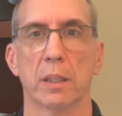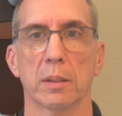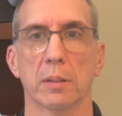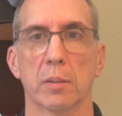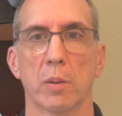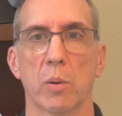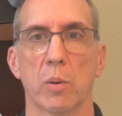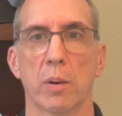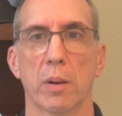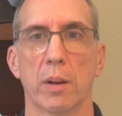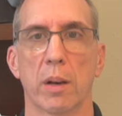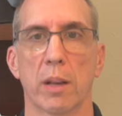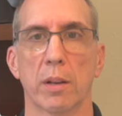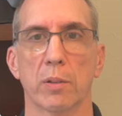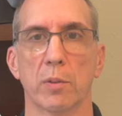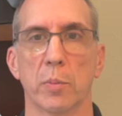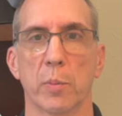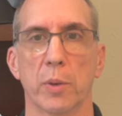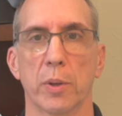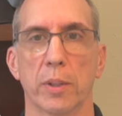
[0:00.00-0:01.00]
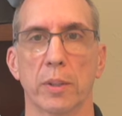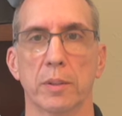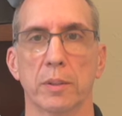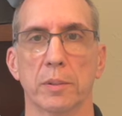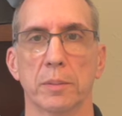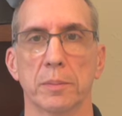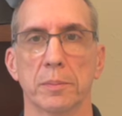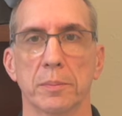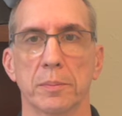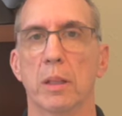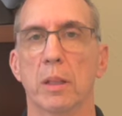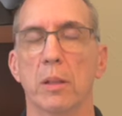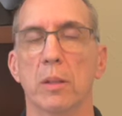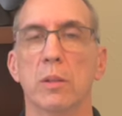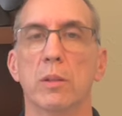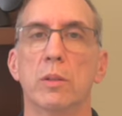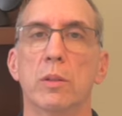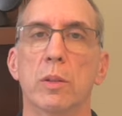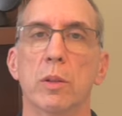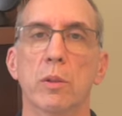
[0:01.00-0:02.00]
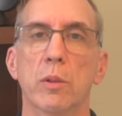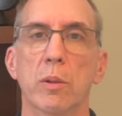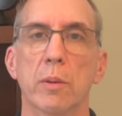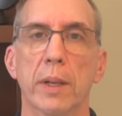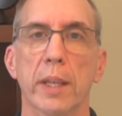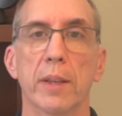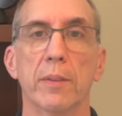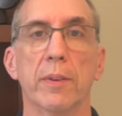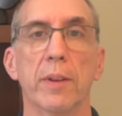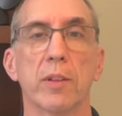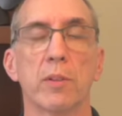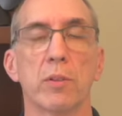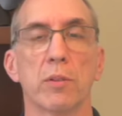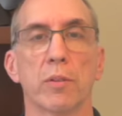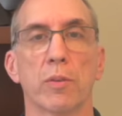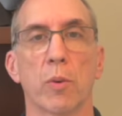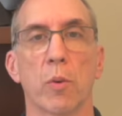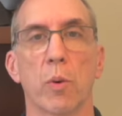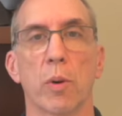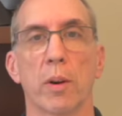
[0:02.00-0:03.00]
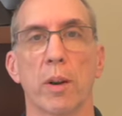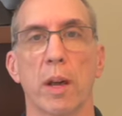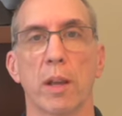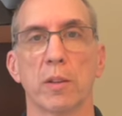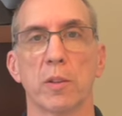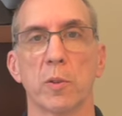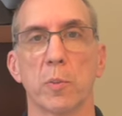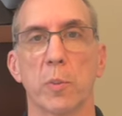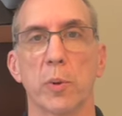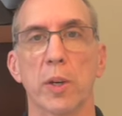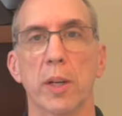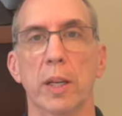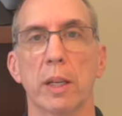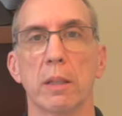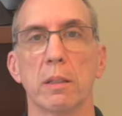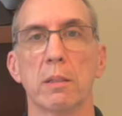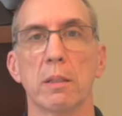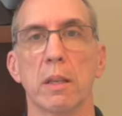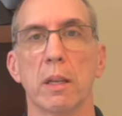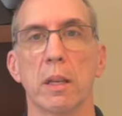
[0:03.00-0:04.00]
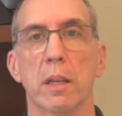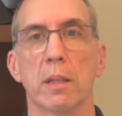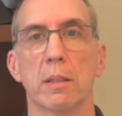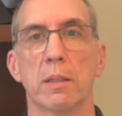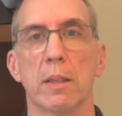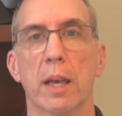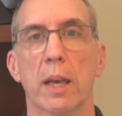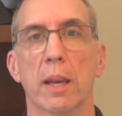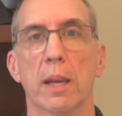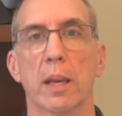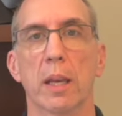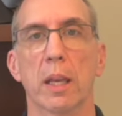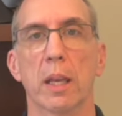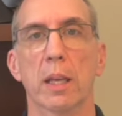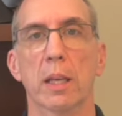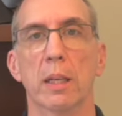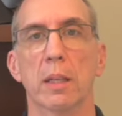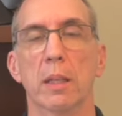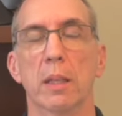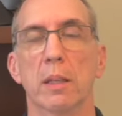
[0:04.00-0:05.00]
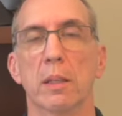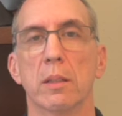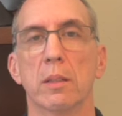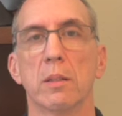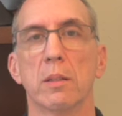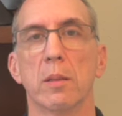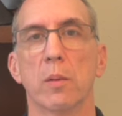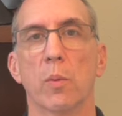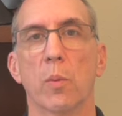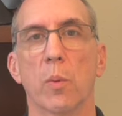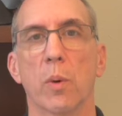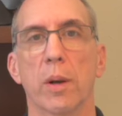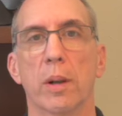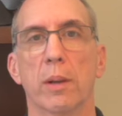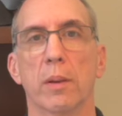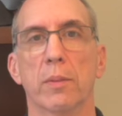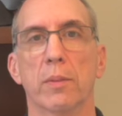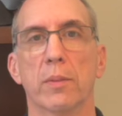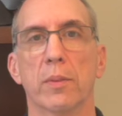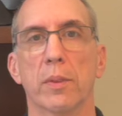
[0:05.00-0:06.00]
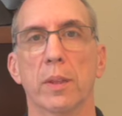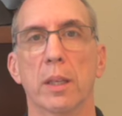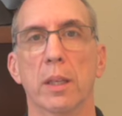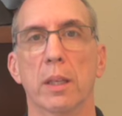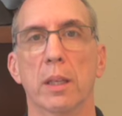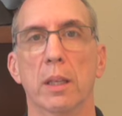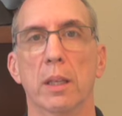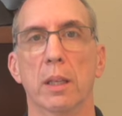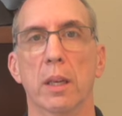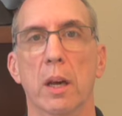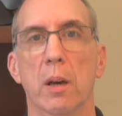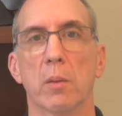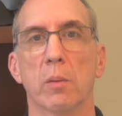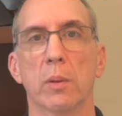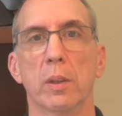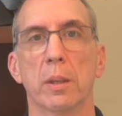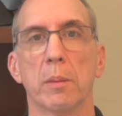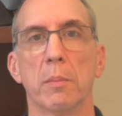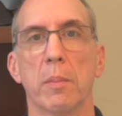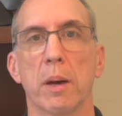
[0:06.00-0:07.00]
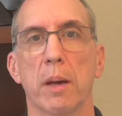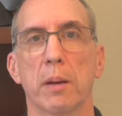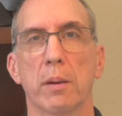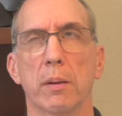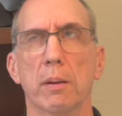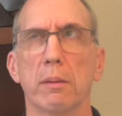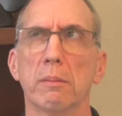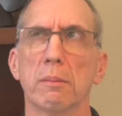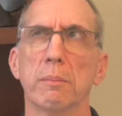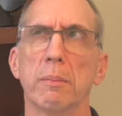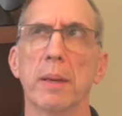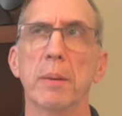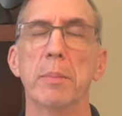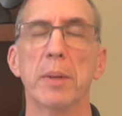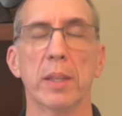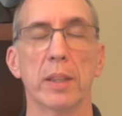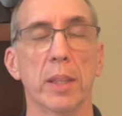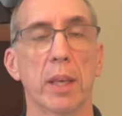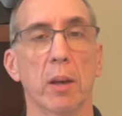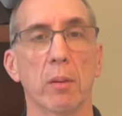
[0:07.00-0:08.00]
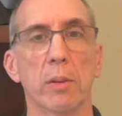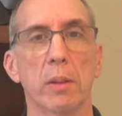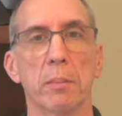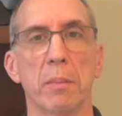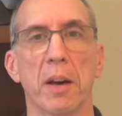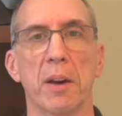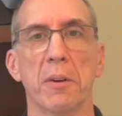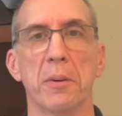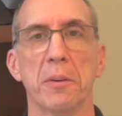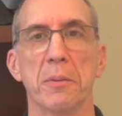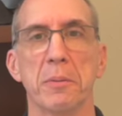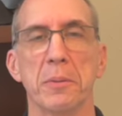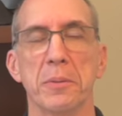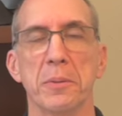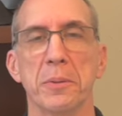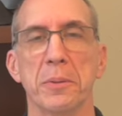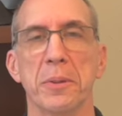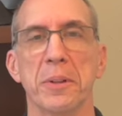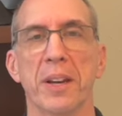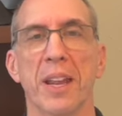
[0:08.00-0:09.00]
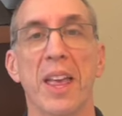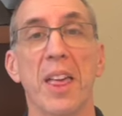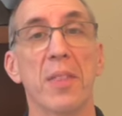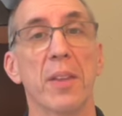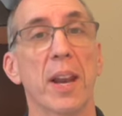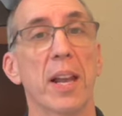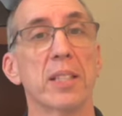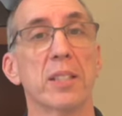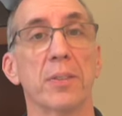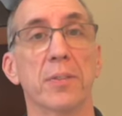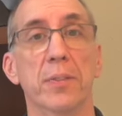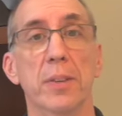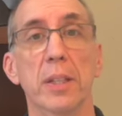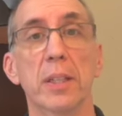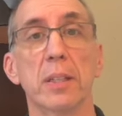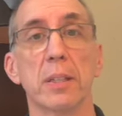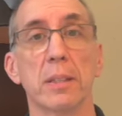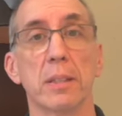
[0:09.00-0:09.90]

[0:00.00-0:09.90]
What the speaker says: Coronado Springs. Two unique features of Coronado Springs is that it is one of the only moderate, maybe the only moderate resort that has a fitness